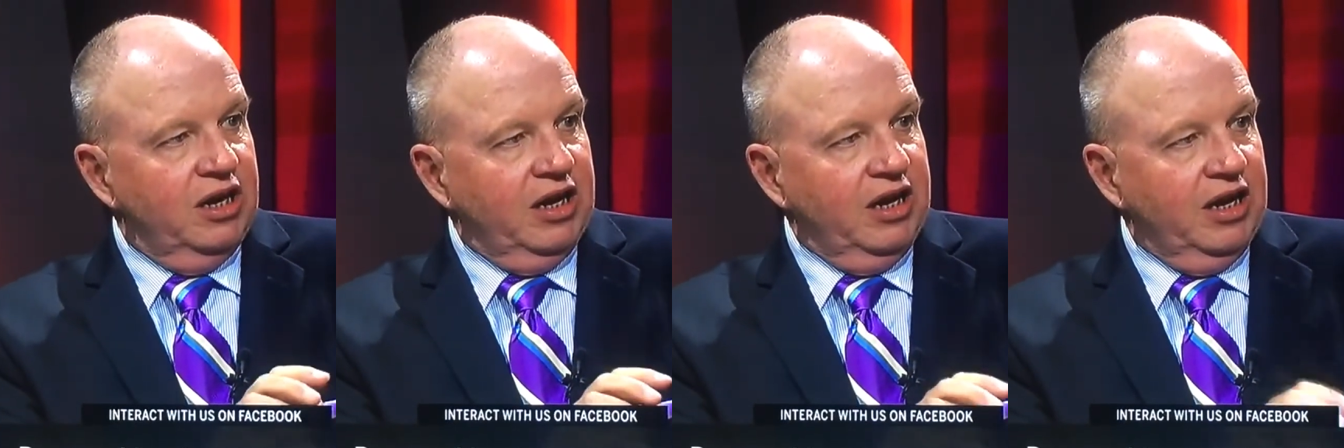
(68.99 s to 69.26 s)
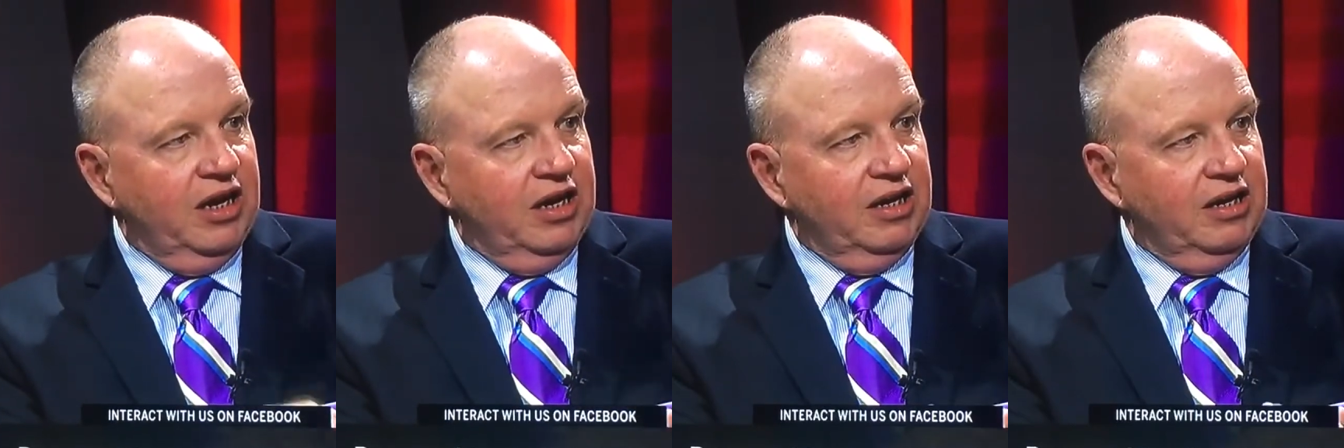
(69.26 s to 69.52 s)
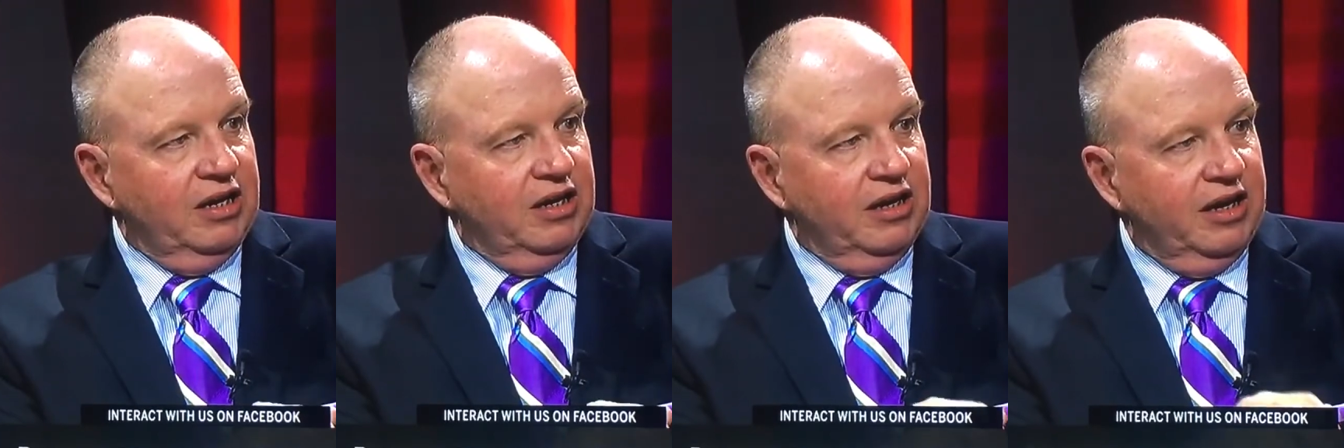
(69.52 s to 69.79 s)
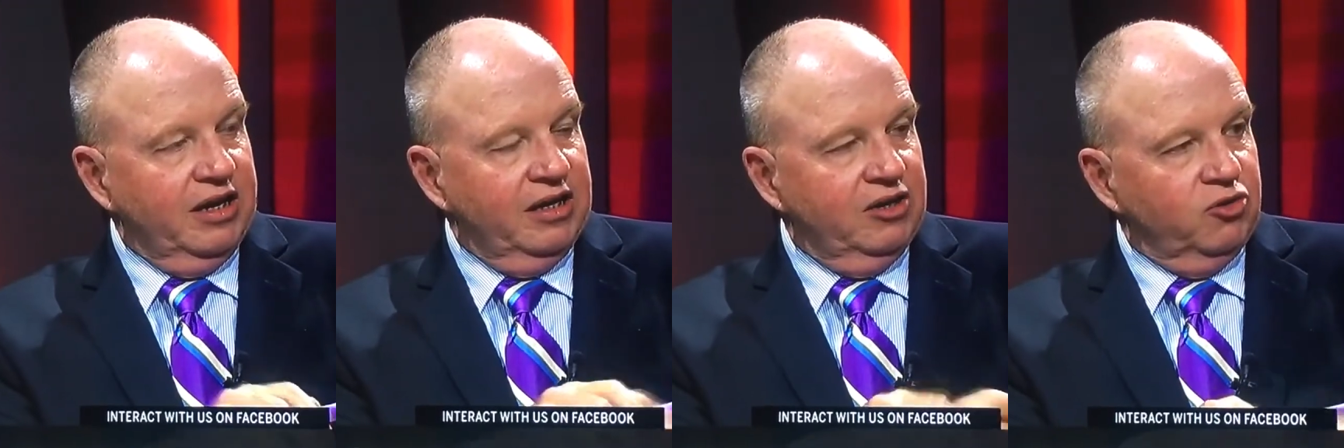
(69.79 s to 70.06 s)
and
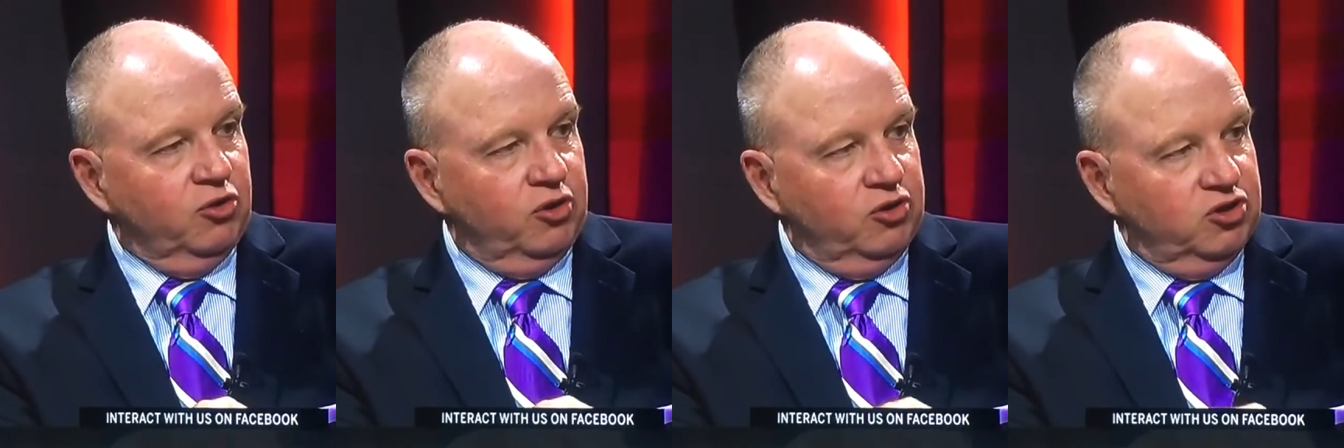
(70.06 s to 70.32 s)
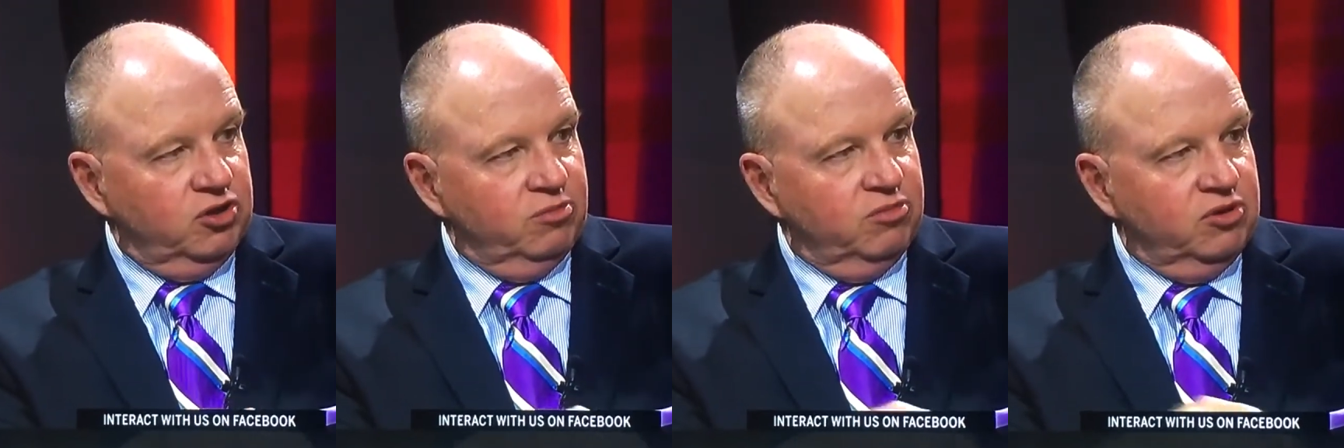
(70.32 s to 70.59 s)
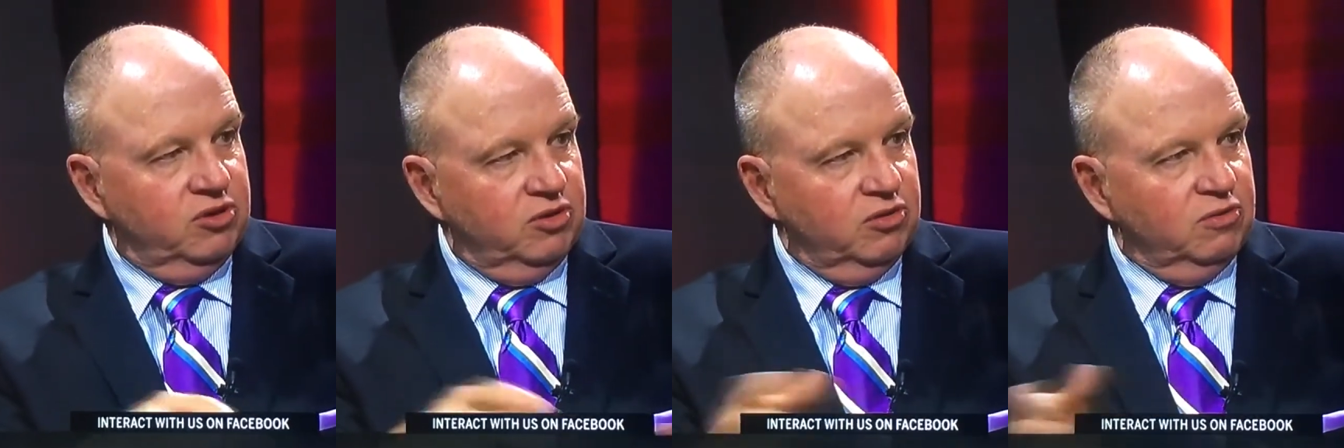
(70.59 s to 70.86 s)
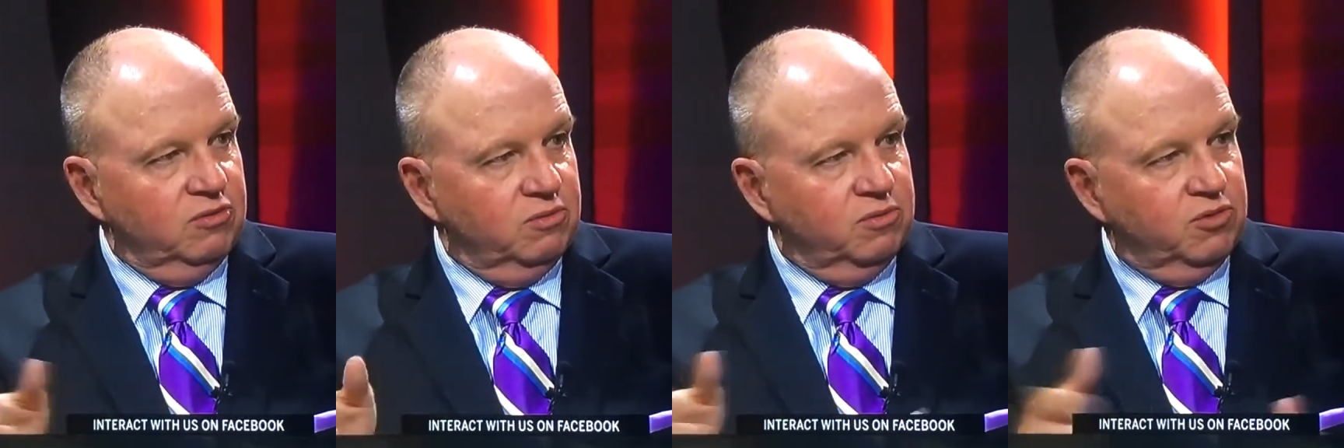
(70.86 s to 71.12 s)
I introduced him
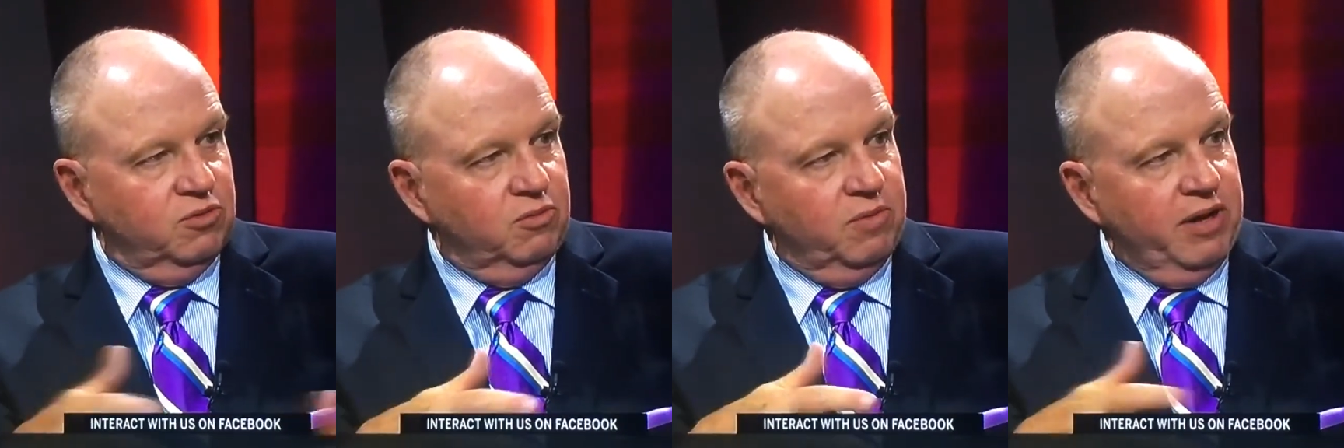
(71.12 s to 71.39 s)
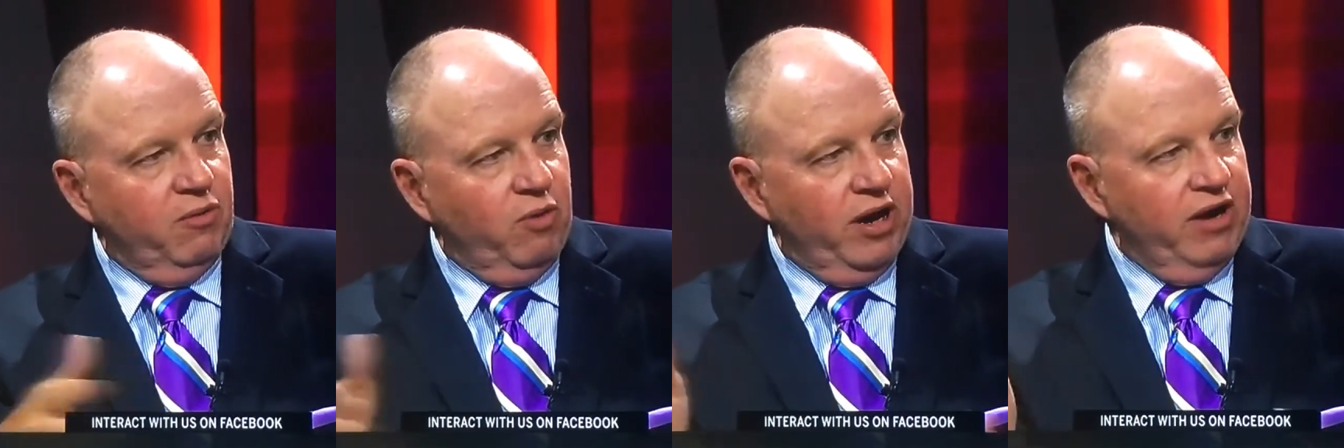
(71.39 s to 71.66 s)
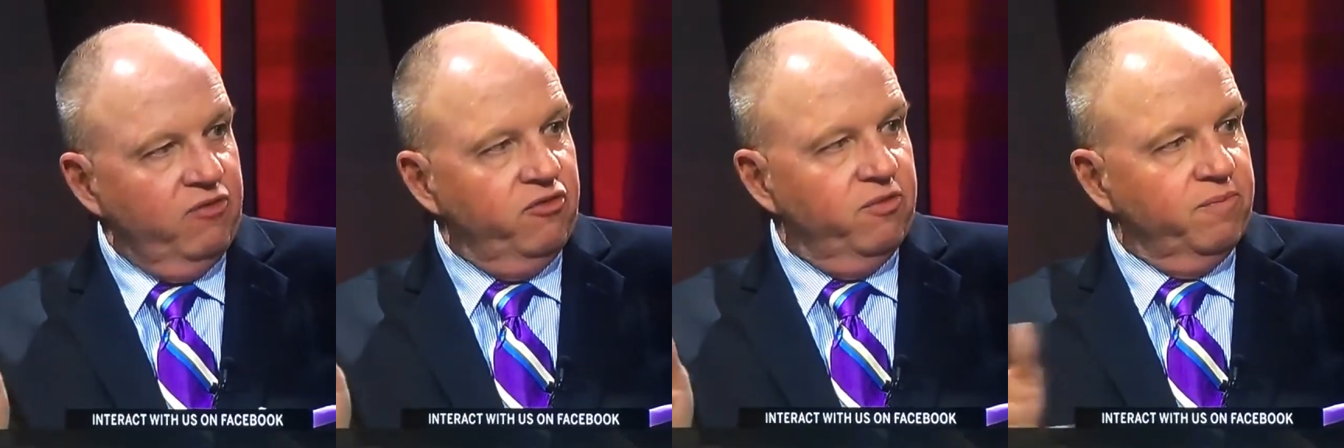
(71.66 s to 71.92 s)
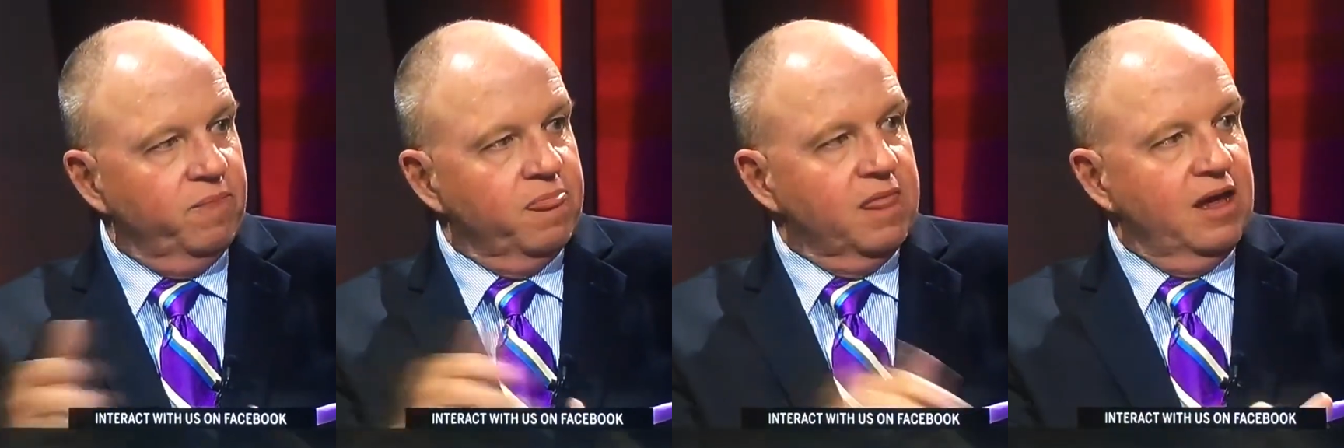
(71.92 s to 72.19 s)
to, to my
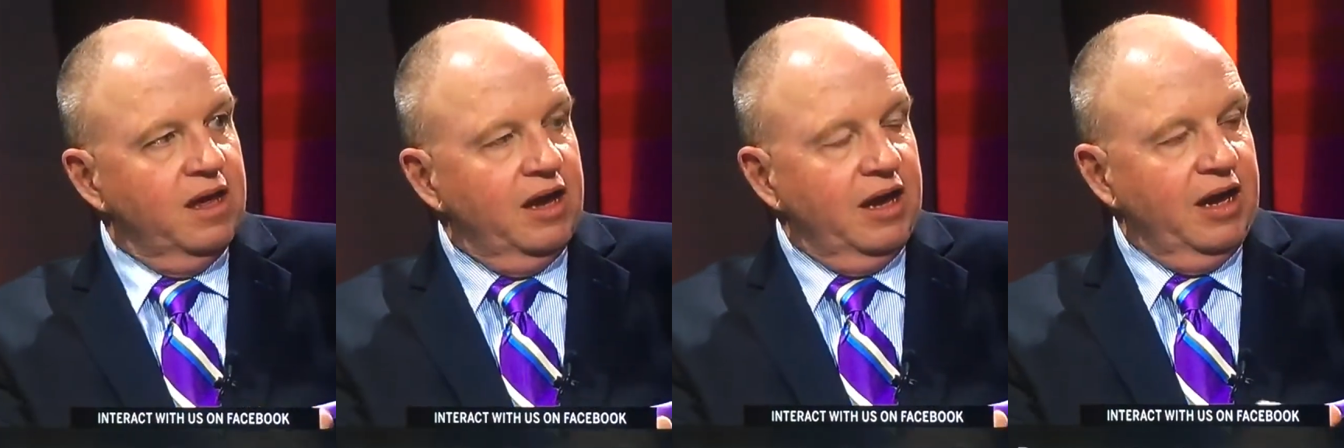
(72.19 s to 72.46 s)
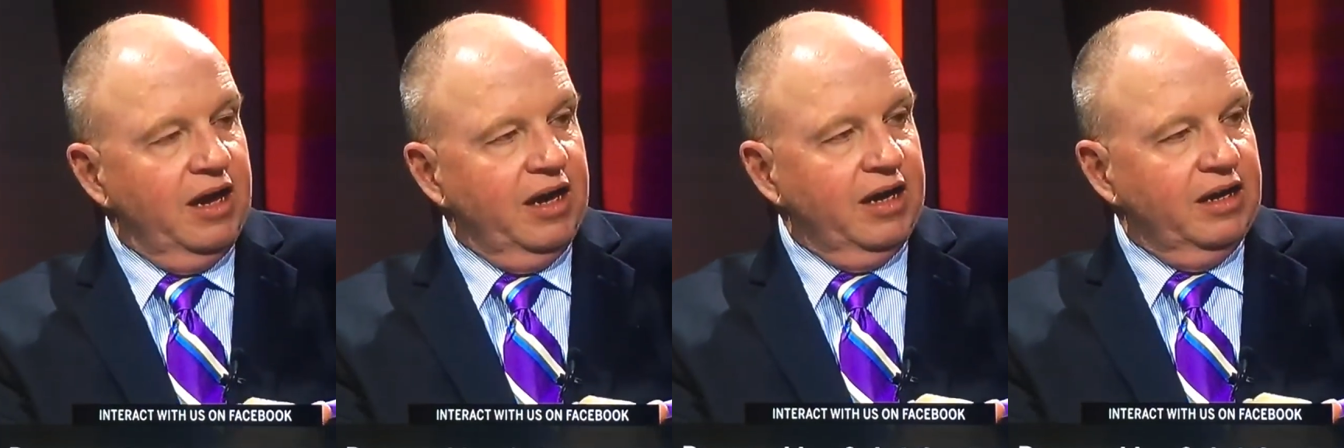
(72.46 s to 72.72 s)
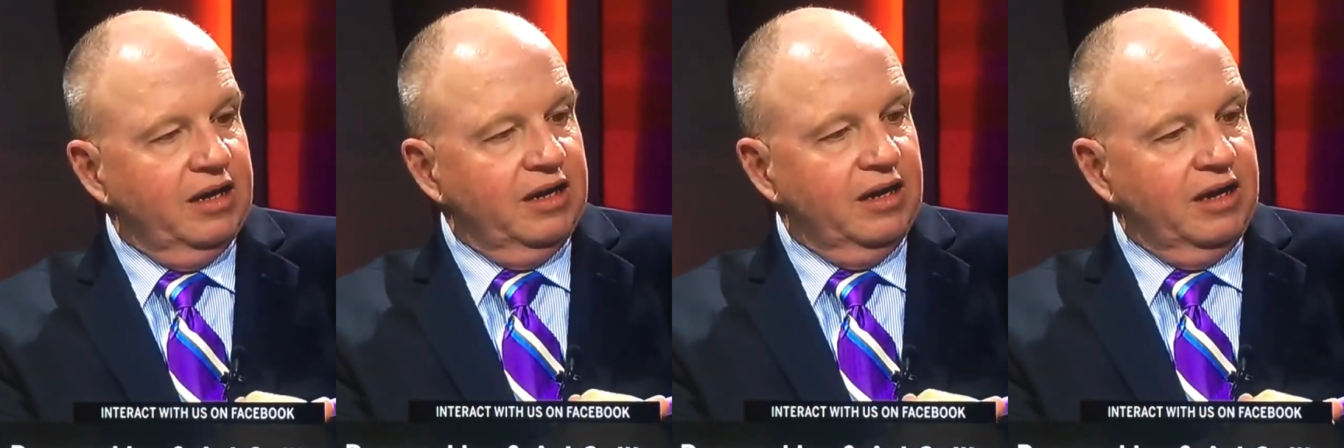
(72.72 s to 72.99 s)
wife, and